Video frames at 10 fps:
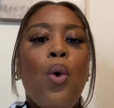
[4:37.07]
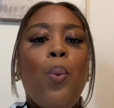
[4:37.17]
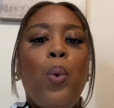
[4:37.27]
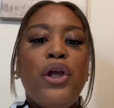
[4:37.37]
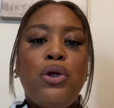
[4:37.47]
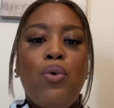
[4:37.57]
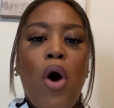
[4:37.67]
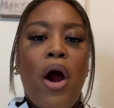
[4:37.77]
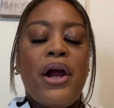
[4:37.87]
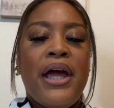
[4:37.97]
when you
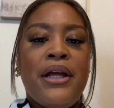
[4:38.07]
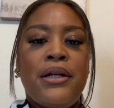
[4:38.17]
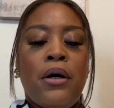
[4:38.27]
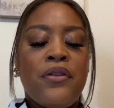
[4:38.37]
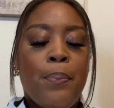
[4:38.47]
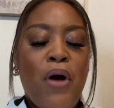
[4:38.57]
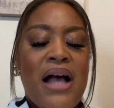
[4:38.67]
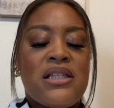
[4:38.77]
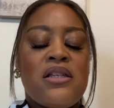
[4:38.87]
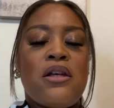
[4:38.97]
are in the
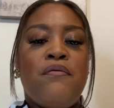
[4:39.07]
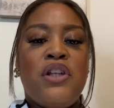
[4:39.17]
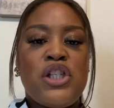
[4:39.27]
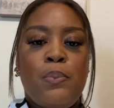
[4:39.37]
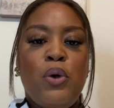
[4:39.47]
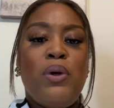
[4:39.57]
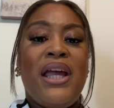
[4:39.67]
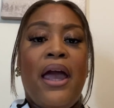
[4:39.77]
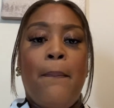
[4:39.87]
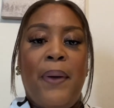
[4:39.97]
process of
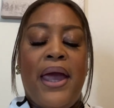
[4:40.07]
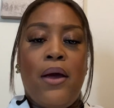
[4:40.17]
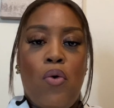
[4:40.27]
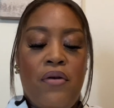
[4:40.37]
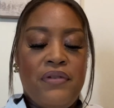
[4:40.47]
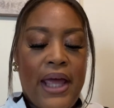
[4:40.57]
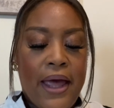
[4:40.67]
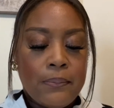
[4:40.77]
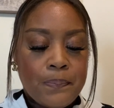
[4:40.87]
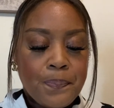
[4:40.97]
disputing and paying off
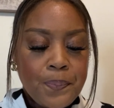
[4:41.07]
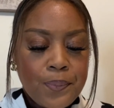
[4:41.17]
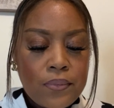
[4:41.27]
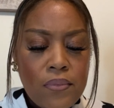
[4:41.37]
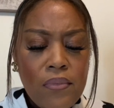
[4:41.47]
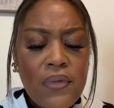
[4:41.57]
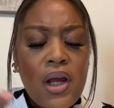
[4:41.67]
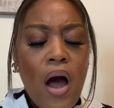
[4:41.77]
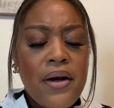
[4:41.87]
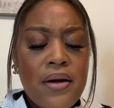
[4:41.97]
debt.
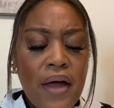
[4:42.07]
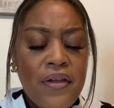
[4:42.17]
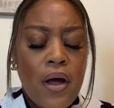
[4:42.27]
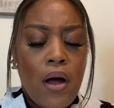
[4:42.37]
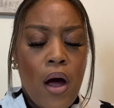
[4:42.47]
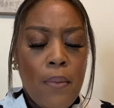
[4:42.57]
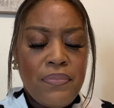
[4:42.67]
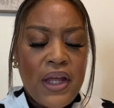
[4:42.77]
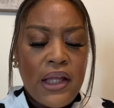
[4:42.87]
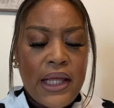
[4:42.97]
Another um,
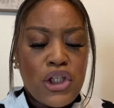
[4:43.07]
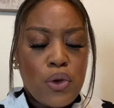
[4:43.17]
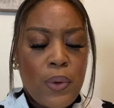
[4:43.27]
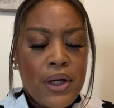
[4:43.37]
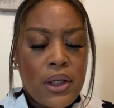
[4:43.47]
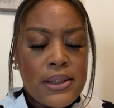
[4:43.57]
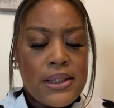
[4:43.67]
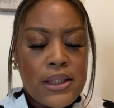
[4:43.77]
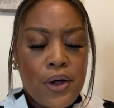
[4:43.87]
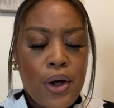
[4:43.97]
thing that you want to
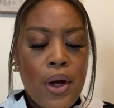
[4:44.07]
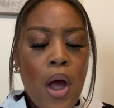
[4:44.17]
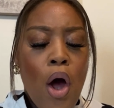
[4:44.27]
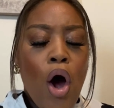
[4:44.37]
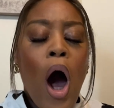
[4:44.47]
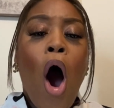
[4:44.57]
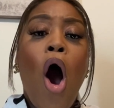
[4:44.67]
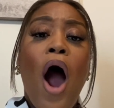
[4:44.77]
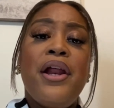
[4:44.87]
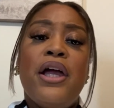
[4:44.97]
consider,
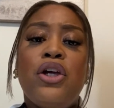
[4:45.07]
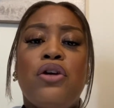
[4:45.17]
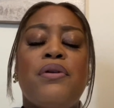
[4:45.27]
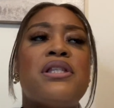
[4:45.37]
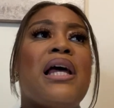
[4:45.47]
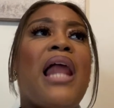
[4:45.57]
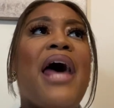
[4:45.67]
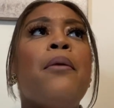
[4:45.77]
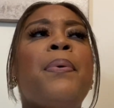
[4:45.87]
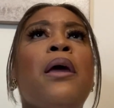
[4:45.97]
hard inquiries. A
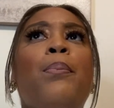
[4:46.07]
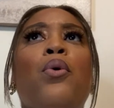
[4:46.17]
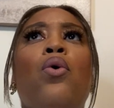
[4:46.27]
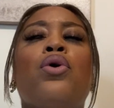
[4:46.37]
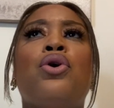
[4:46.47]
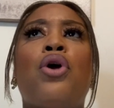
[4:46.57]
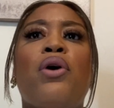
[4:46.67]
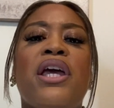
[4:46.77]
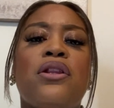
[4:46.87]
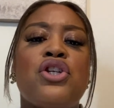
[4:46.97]
lot of people, you know,
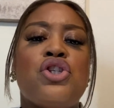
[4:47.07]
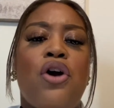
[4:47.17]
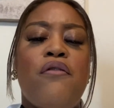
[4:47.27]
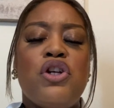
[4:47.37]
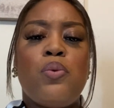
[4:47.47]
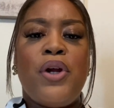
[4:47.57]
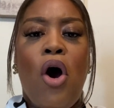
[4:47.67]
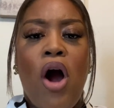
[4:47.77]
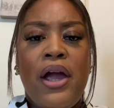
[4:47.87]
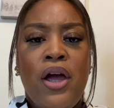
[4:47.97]
get discouraged with
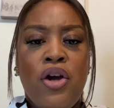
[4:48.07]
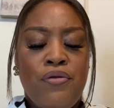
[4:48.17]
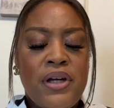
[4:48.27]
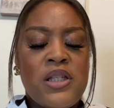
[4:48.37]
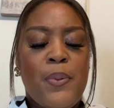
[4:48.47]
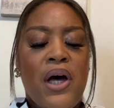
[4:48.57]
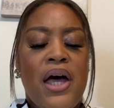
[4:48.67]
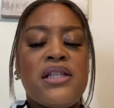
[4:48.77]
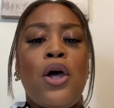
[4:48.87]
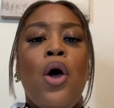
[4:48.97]
hard inquiries
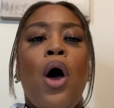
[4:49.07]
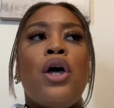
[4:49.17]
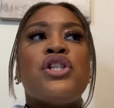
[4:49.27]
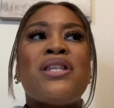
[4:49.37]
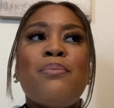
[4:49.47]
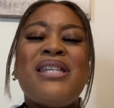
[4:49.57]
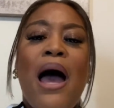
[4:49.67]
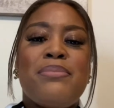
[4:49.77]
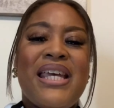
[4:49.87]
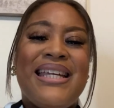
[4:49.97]
because
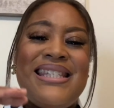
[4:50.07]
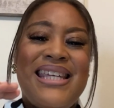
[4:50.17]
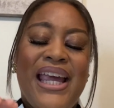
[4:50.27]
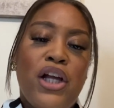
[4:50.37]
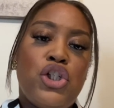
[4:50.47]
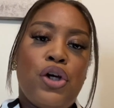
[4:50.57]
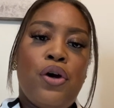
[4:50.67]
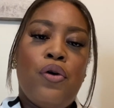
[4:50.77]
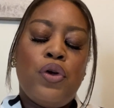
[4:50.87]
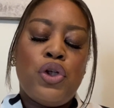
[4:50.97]
sometimes it dings
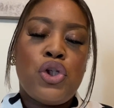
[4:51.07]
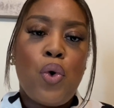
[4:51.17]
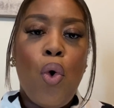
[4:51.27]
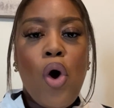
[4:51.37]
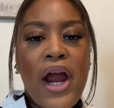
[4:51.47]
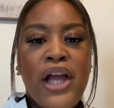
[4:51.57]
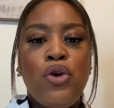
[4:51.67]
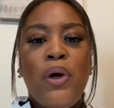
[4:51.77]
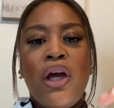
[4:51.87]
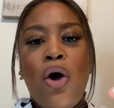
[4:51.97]
your score and
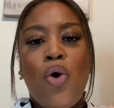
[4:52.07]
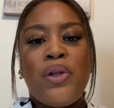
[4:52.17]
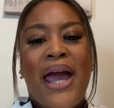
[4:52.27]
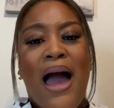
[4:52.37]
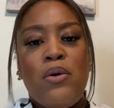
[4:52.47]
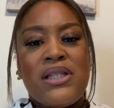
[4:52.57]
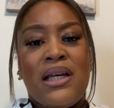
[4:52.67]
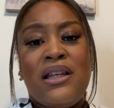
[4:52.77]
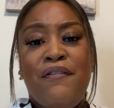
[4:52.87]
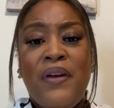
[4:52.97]
you can go down
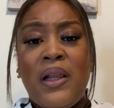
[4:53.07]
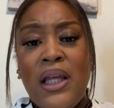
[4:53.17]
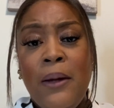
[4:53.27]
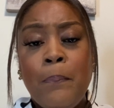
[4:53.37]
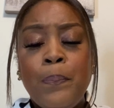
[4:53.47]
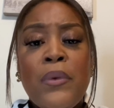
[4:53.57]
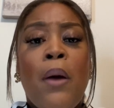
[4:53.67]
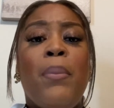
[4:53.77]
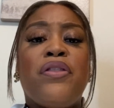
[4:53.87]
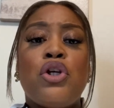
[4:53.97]
significantly.
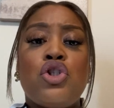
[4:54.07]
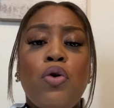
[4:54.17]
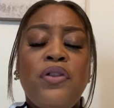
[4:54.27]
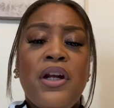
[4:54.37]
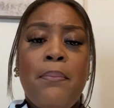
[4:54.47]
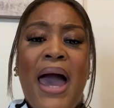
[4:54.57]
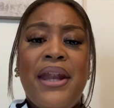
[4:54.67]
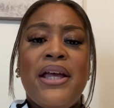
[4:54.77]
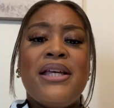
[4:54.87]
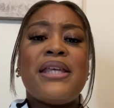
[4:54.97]
But the truth of the matter
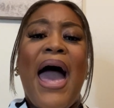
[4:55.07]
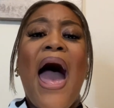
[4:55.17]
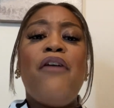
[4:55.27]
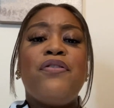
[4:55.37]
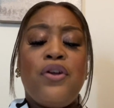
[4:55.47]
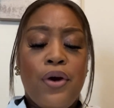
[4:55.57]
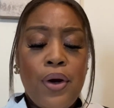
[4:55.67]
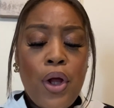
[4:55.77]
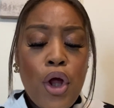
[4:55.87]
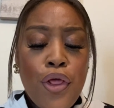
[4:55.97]
is
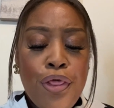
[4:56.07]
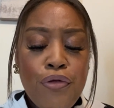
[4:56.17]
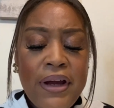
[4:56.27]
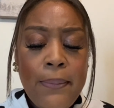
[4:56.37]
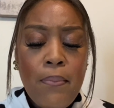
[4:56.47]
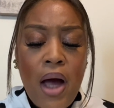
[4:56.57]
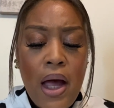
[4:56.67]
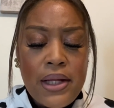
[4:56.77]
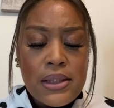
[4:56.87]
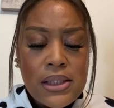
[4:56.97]
after three
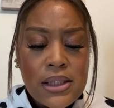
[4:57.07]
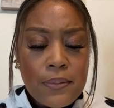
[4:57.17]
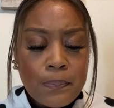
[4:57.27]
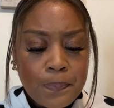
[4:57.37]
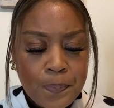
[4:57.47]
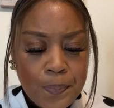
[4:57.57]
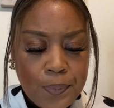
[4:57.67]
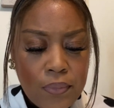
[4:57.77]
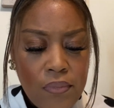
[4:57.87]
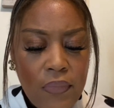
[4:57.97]
months,
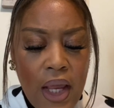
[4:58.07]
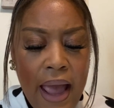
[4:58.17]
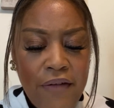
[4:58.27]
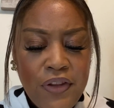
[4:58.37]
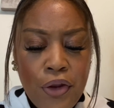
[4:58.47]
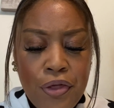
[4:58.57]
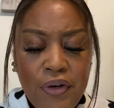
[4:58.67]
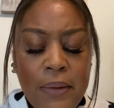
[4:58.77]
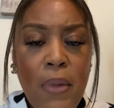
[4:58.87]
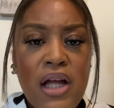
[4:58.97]
after
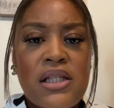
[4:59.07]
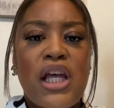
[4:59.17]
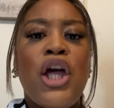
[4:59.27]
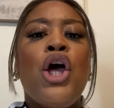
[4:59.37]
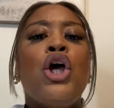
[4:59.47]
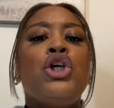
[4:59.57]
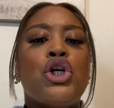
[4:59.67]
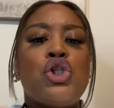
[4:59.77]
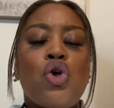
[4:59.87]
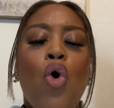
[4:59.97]
three months, your
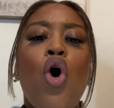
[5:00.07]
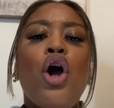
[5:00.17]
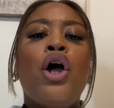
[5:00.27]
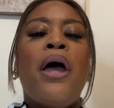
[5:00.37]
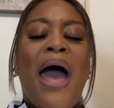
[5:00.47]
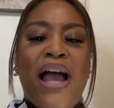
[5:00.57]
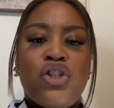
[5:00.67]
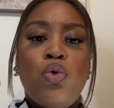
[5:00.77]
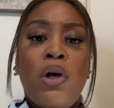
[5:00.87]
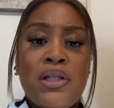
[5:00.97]
score, as
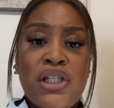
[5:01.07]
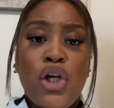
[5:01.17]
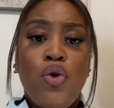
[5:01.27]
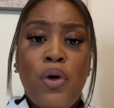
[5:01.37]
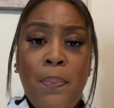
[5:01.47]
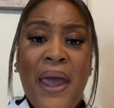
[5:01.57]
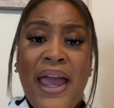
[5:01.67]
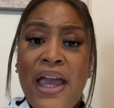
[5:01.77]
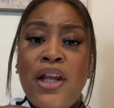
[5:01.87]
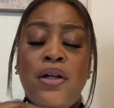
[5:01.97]
you continue to
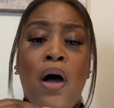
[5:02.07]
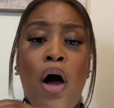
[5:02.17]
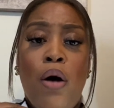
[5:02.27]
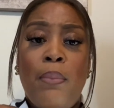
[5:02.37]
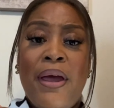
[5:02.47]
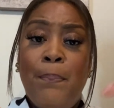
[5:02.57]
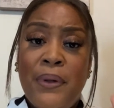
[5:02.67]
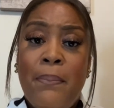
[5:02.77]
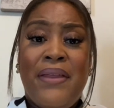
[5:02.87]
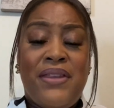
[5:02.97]
pay and um,
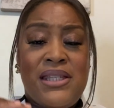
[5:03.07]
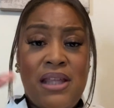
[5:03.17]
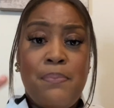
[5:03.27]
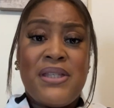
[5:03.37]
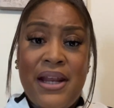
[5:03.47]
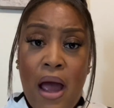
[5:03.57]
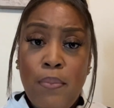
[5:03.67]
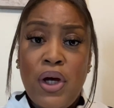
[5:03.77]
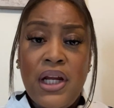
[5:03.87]
implement the steps that I'm going